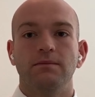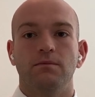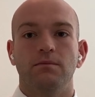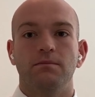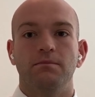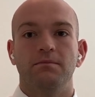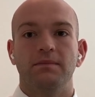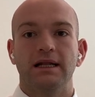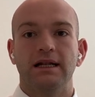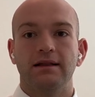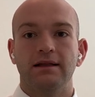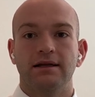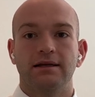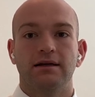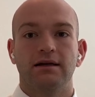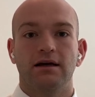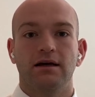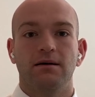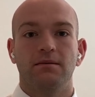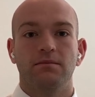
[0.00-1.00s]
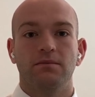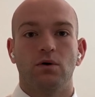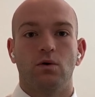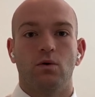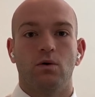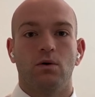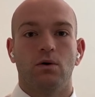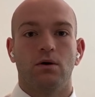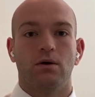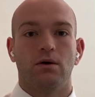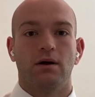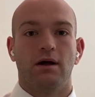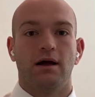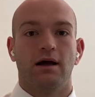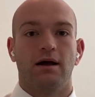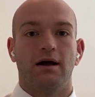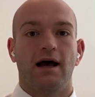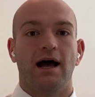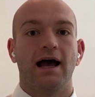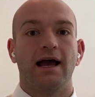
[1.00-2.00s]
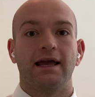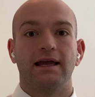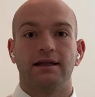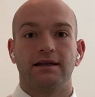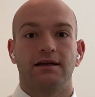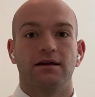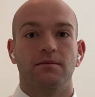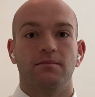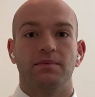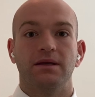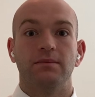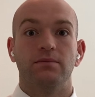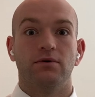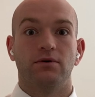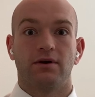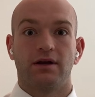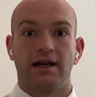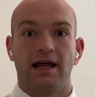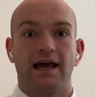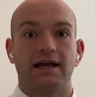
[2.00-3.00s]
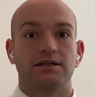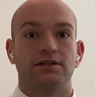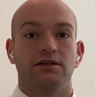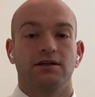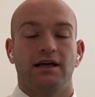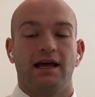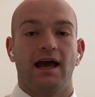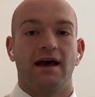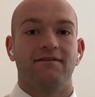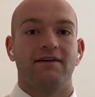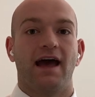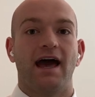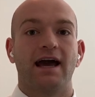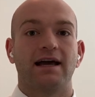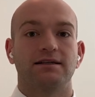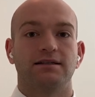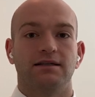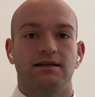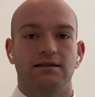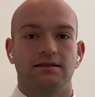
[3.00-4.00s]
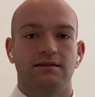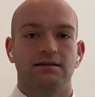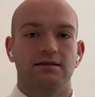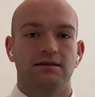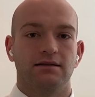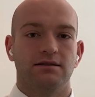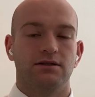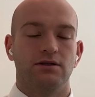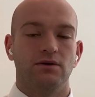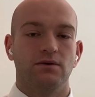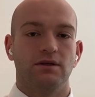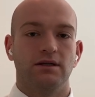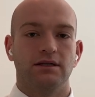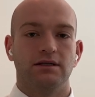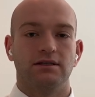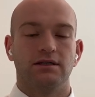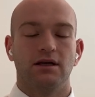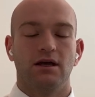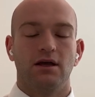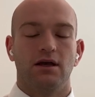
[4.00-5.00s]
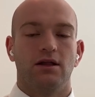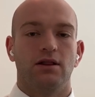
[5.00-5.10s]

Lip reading: middle income or high income people could actually have access to these